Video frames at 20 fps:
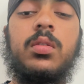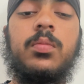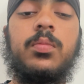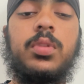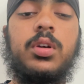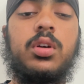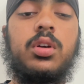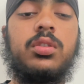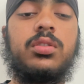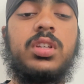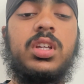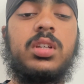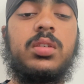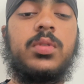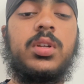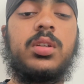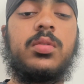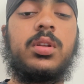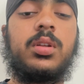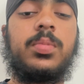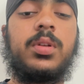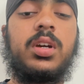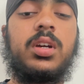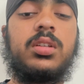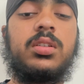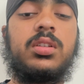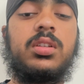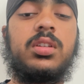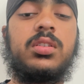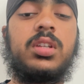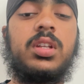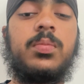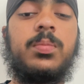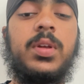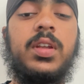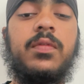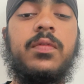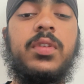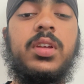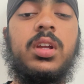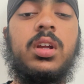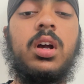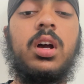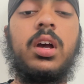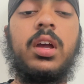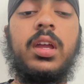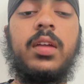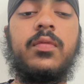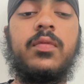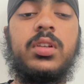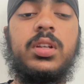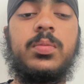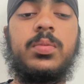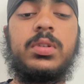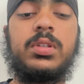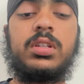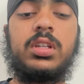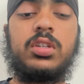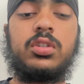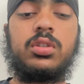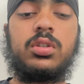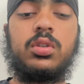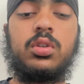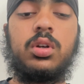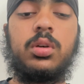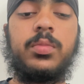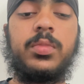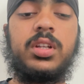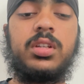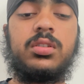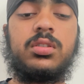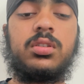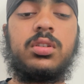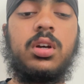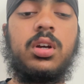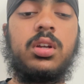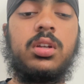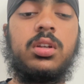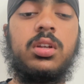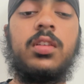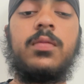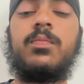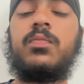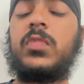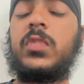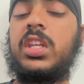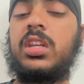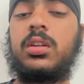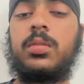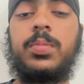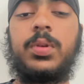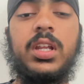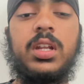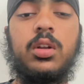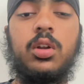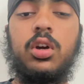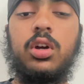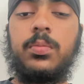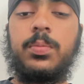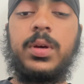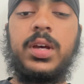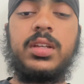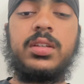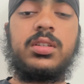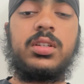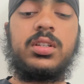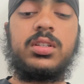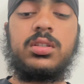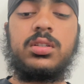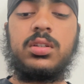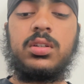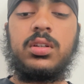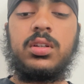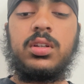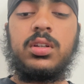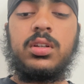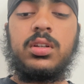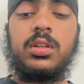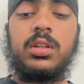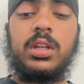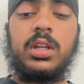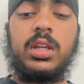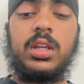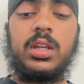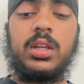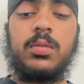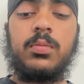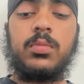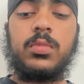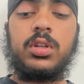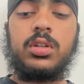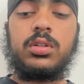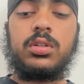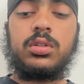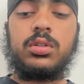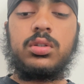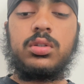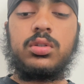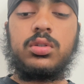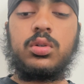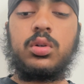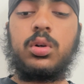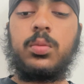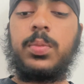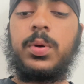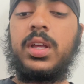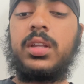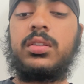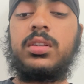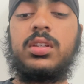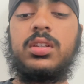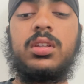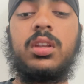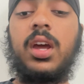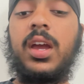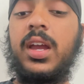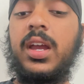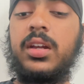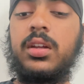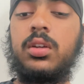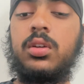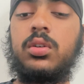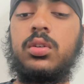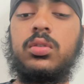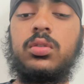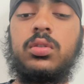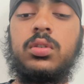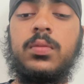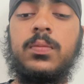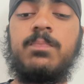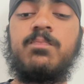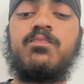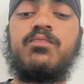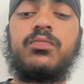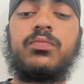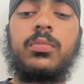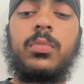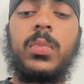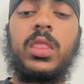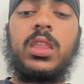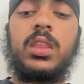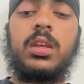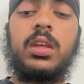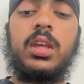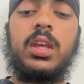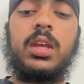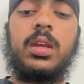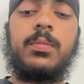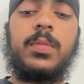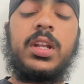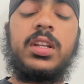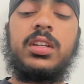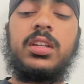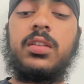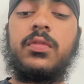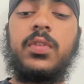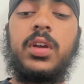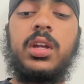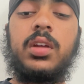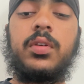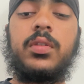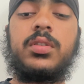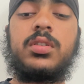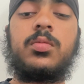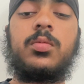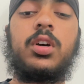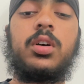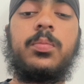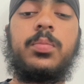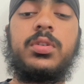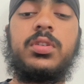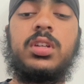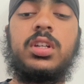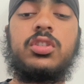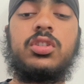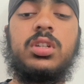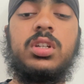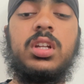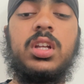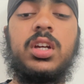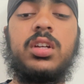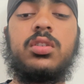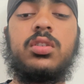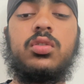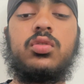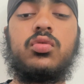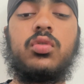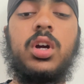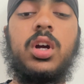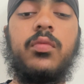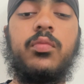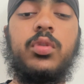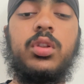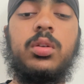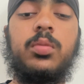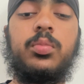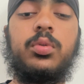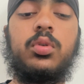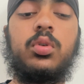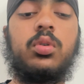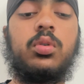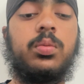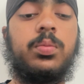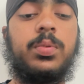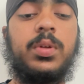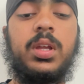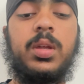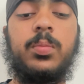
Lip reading: but context must be applied to this, as Benfica are a heavily possession-dominant side. He can play long passes, short passes, diagonals, and he is very, very smart in possession. He likes to drive with the ball, play